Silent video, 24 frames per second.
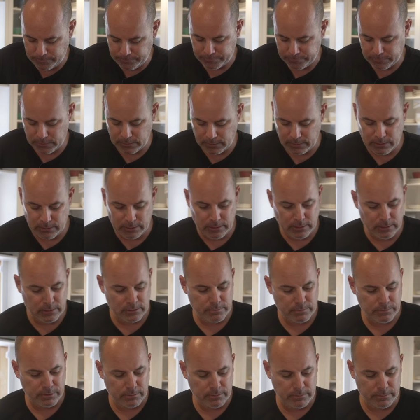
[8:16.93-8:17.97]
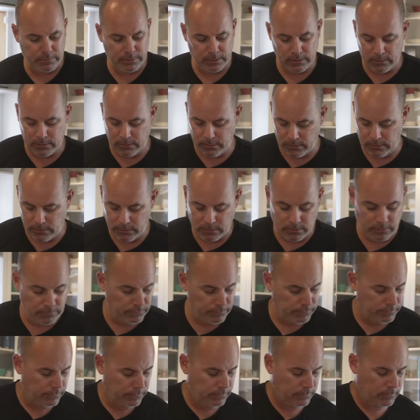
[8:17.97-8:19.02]
Okay, that's probably good
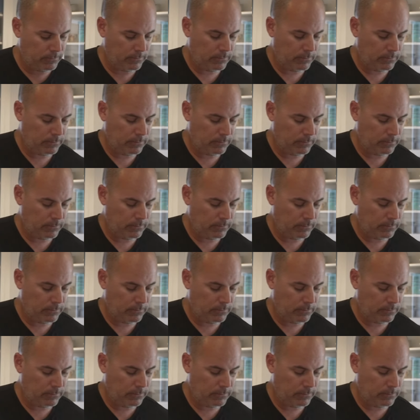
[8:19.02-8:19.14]
enough.